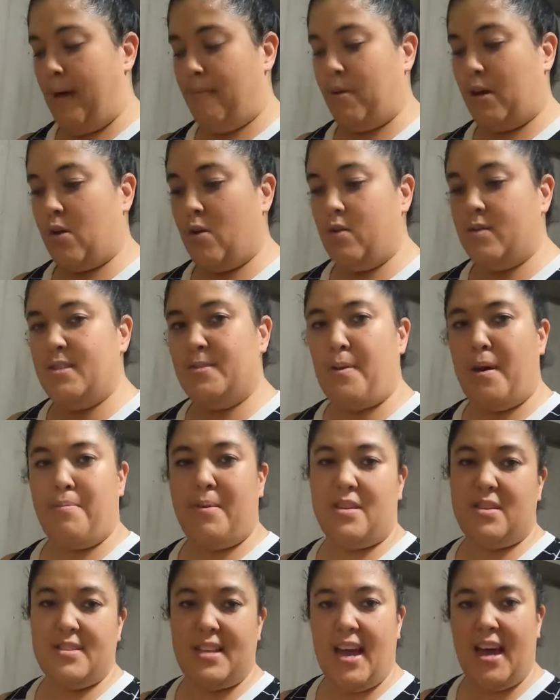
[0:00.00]
peppercorns,
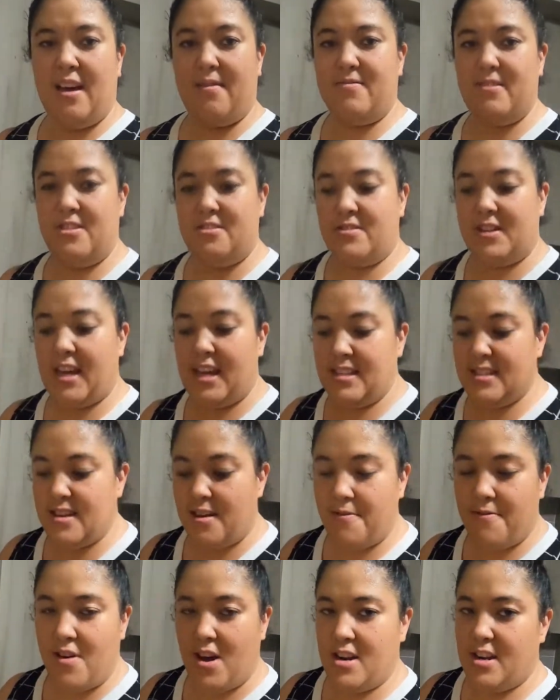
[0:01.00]
but because I have little kids,
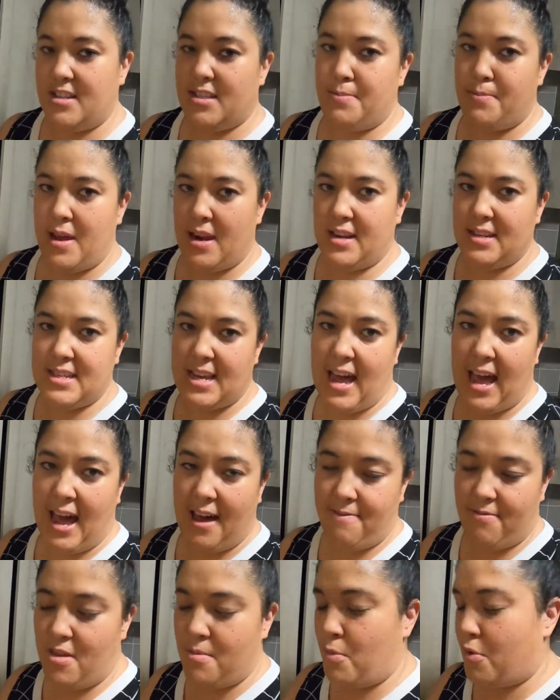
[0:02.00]
I find it's better to
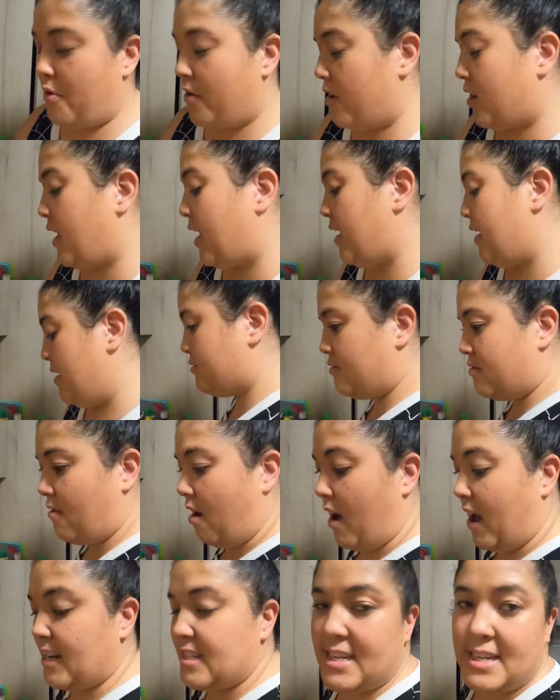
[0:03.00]
have them already
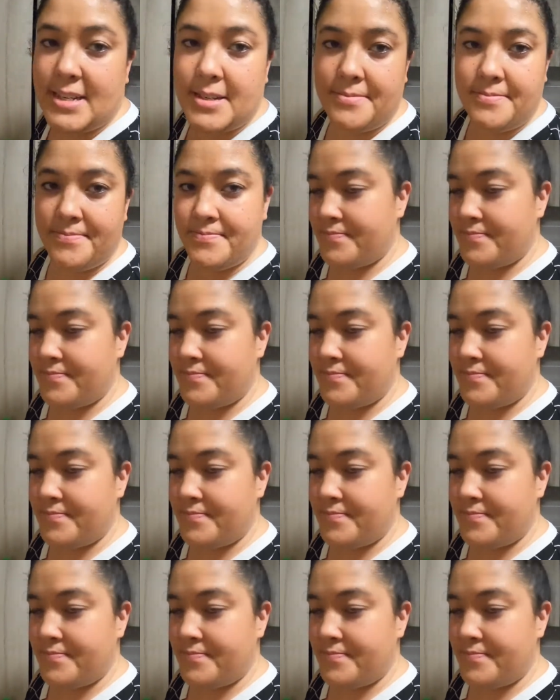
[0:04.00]
grinded.